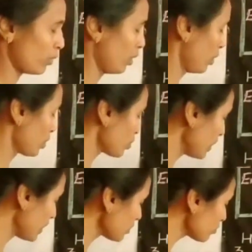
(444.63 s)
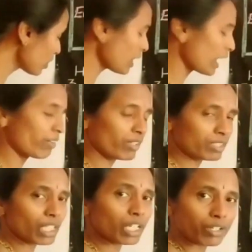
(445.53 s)
So here 300s
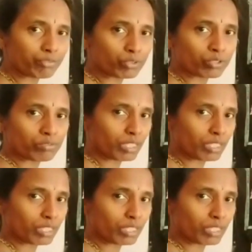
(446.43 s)
are left over.